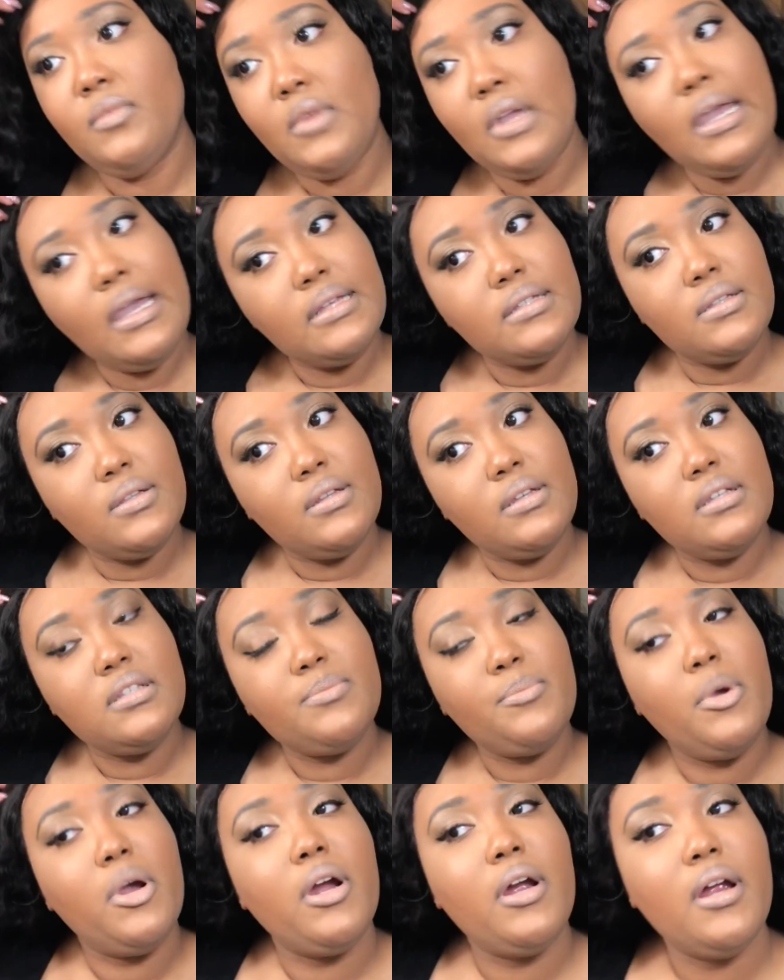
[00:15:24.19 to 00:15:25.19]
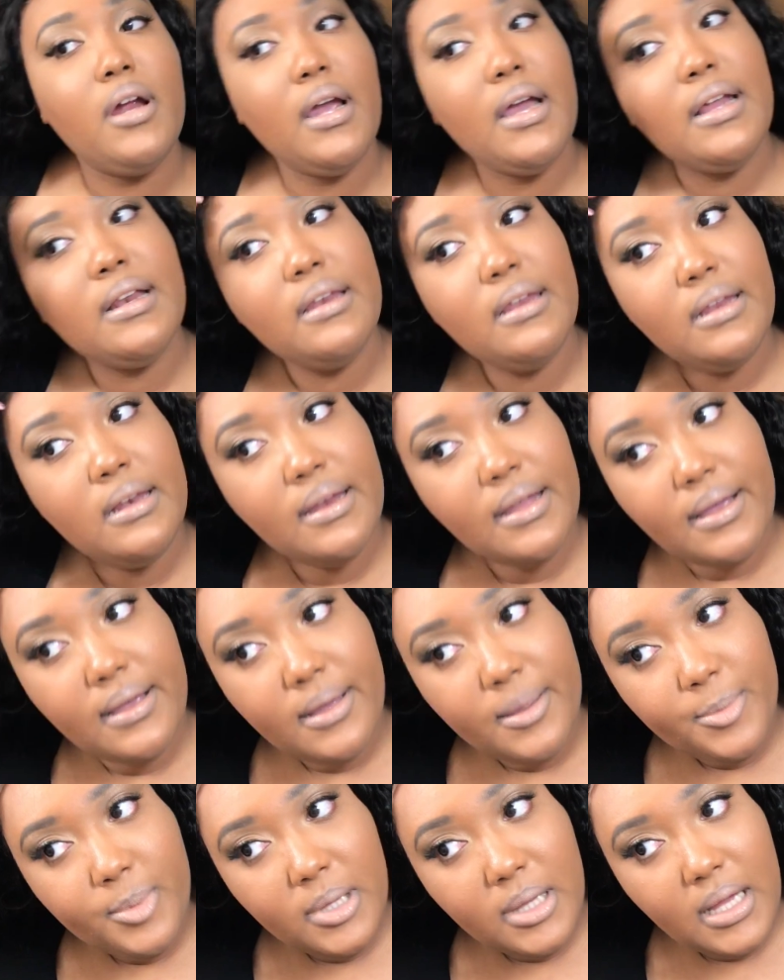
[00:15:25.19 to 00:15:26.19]
Okay, so this part I did not
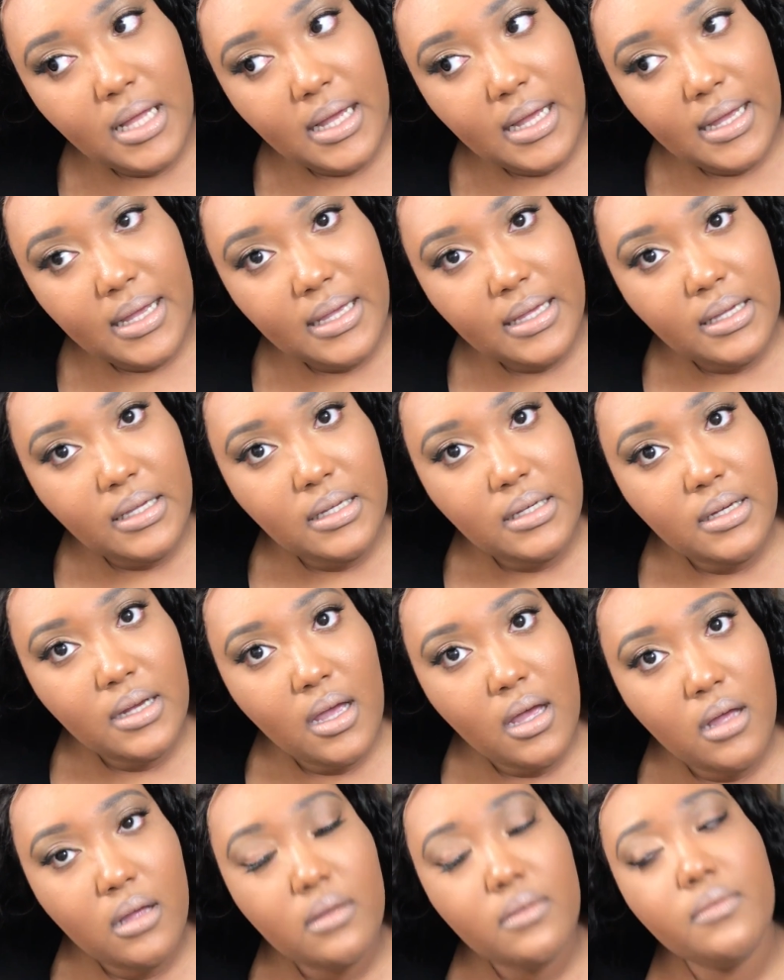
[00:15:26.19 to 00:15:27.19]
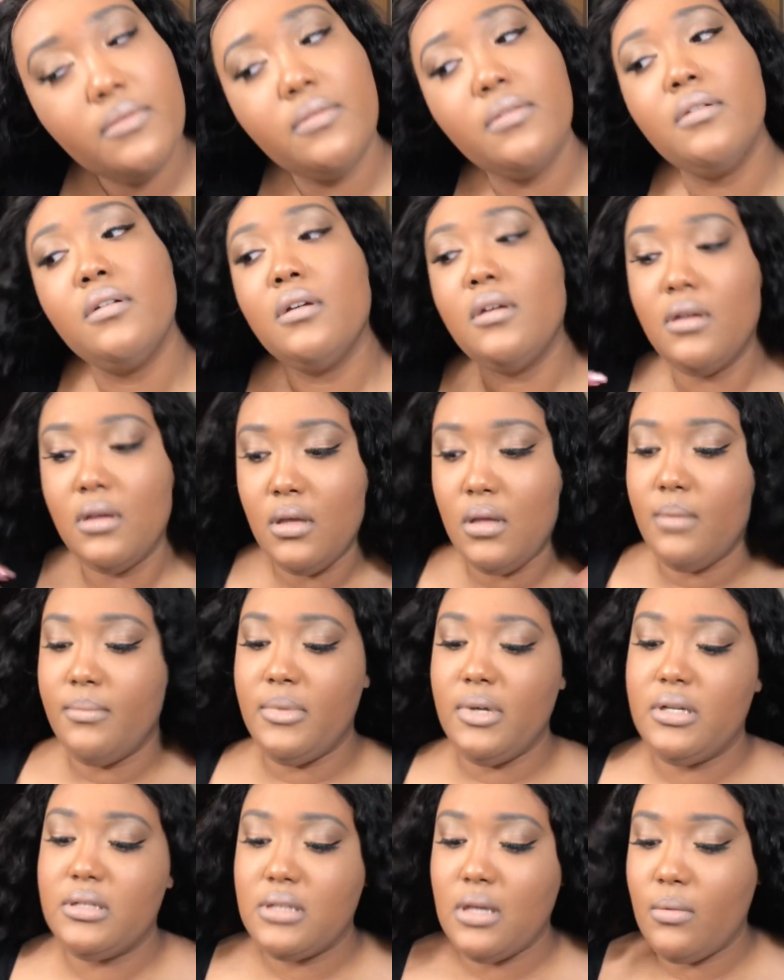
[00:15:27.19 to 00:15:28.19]
apply enough
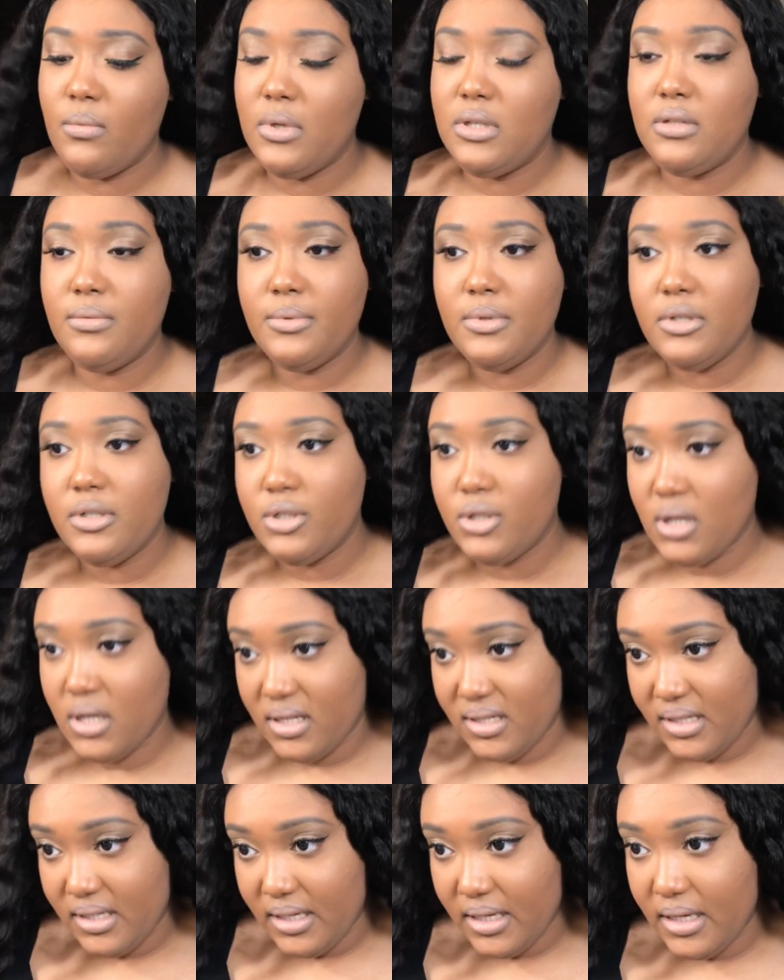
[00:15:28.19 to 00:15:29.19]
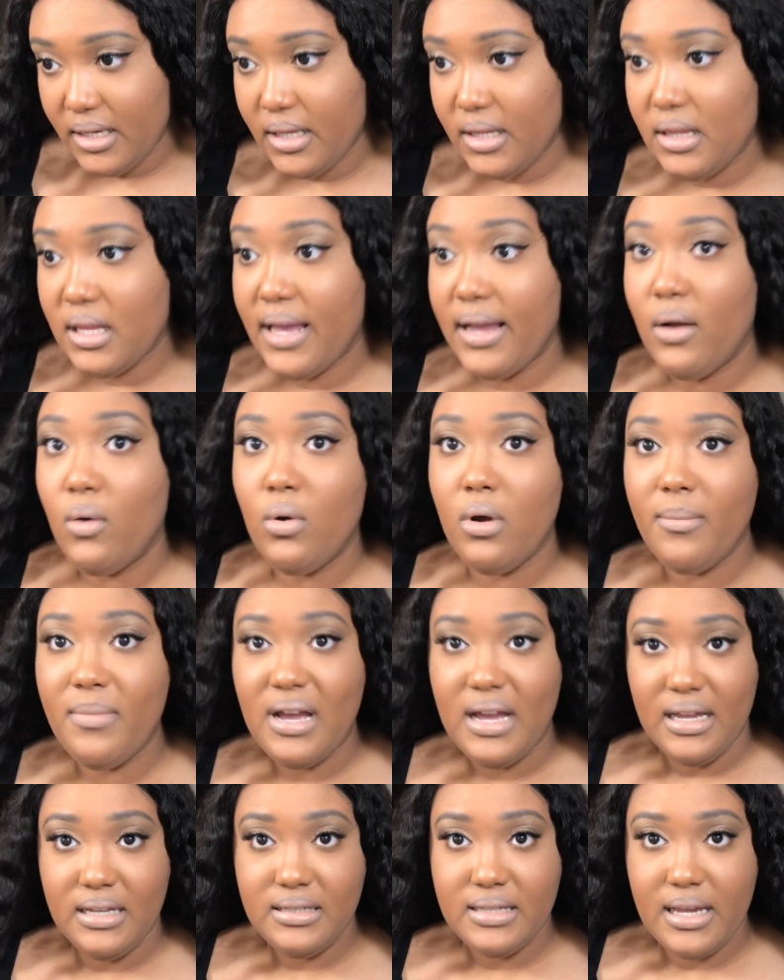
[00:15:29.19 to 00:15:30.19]
because I wasn't really trying to get it like on
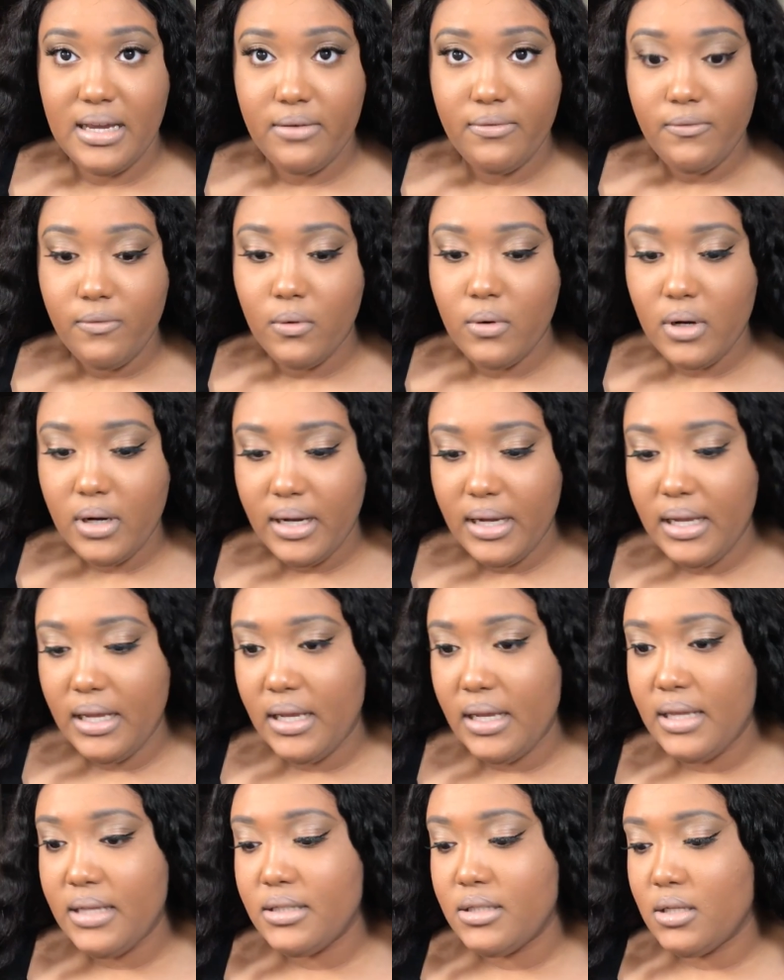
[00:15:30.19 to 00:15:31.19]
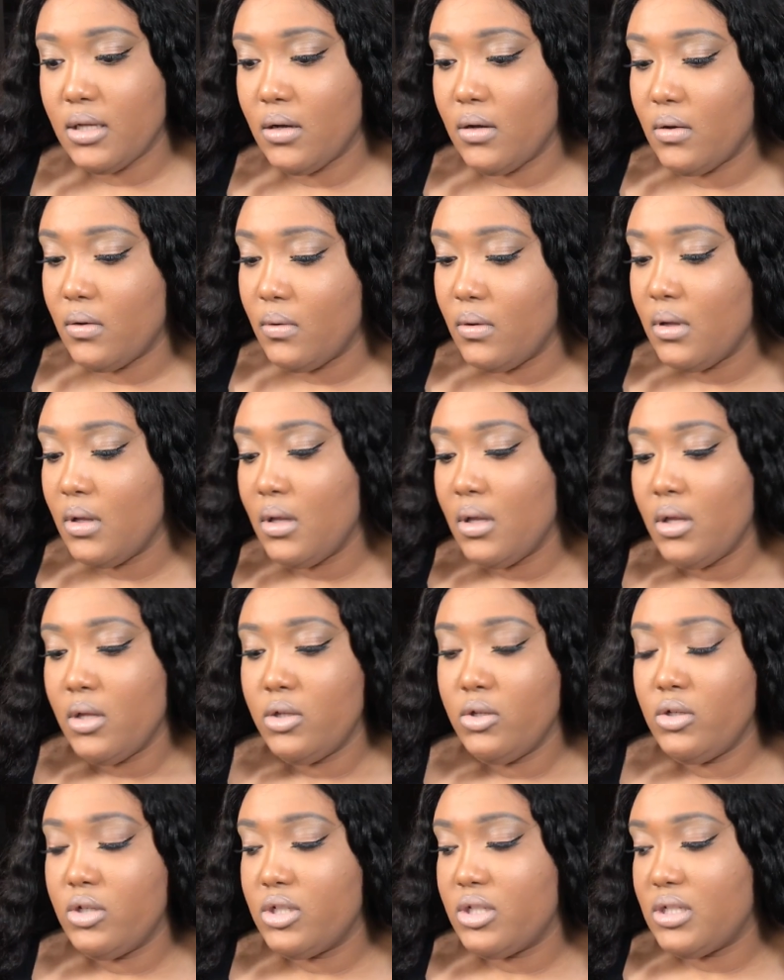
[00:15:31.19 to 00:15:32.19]
my exact forehead. So
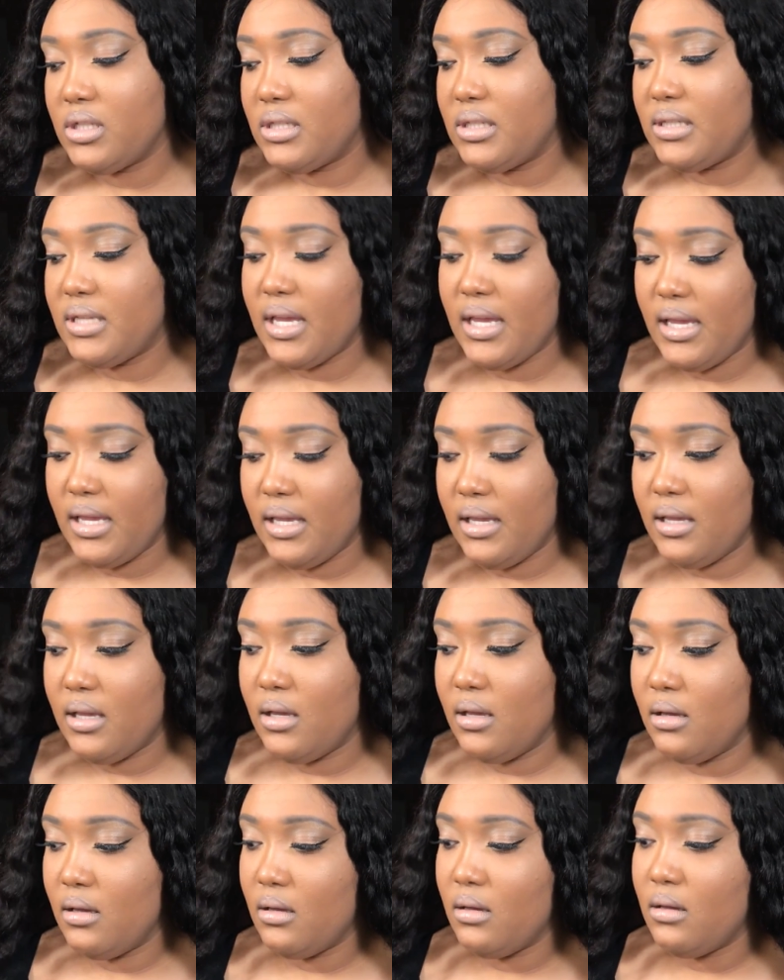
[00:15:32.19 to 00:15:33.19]
you could just take